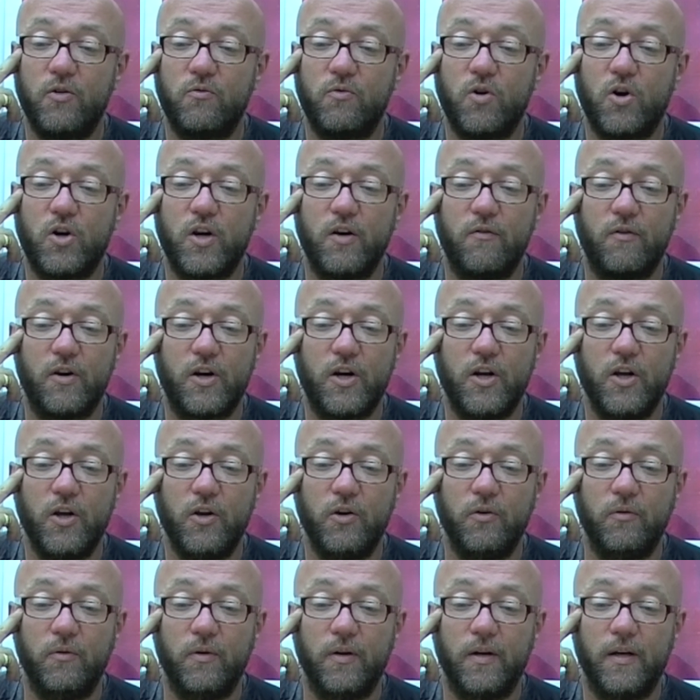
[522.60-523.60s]
or Rocket
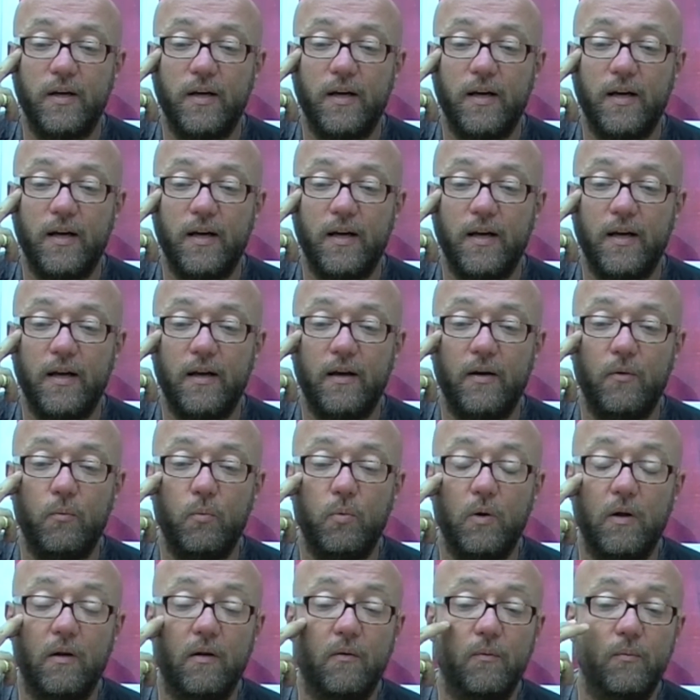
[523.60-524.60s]
Raccoon?
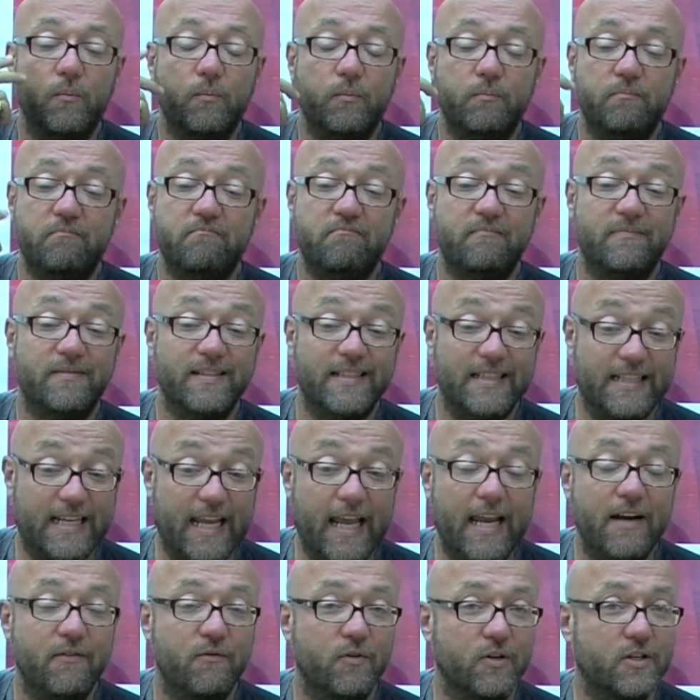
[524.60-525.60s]
Well,
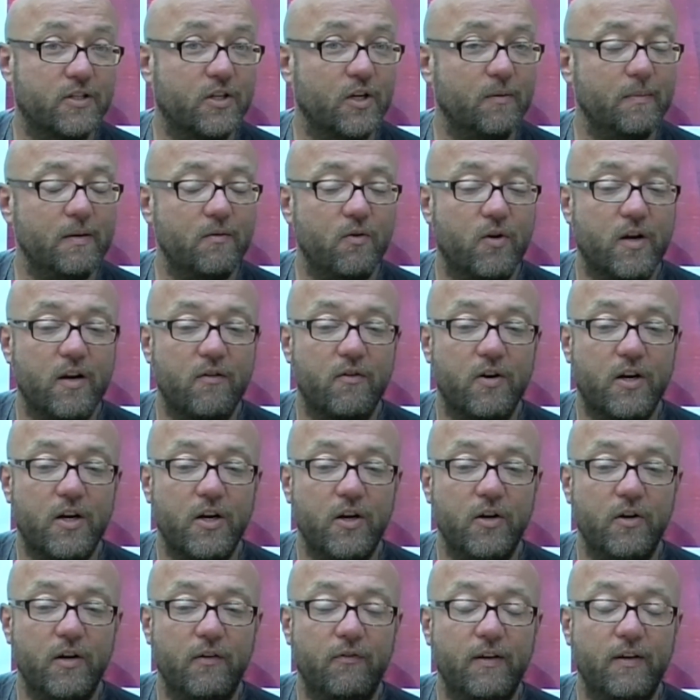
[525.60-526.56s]
again, it's got to be Rocket Raccoon.